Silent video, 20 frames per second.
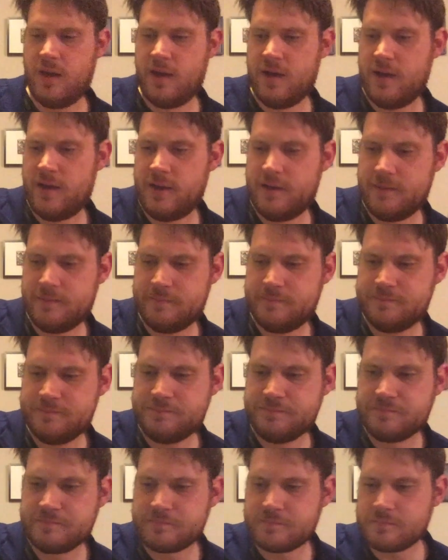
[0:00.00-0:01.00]

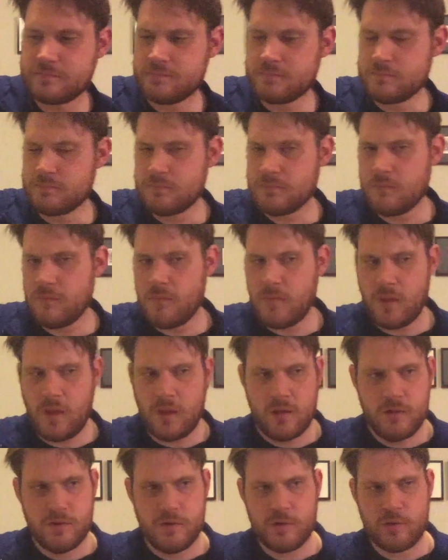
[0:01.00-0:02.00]

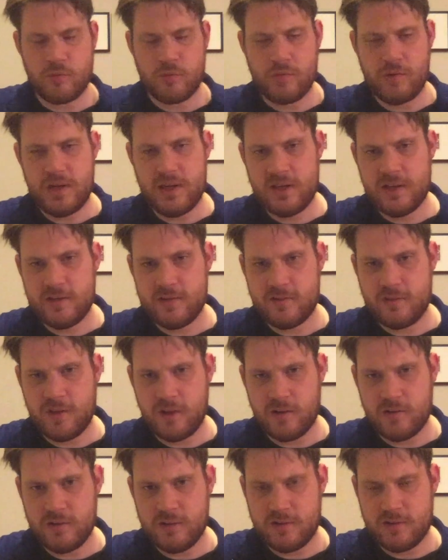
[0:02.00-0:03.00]
The green is the
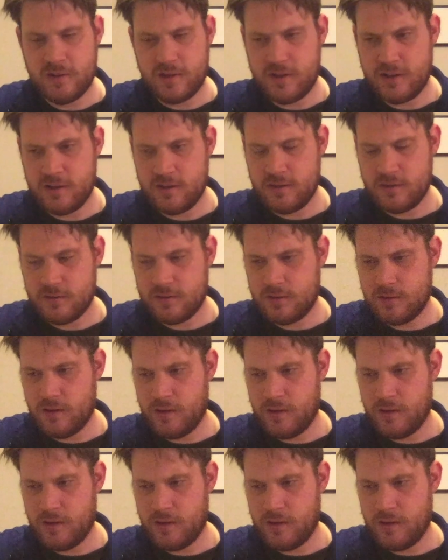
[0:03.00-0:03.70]
only thing,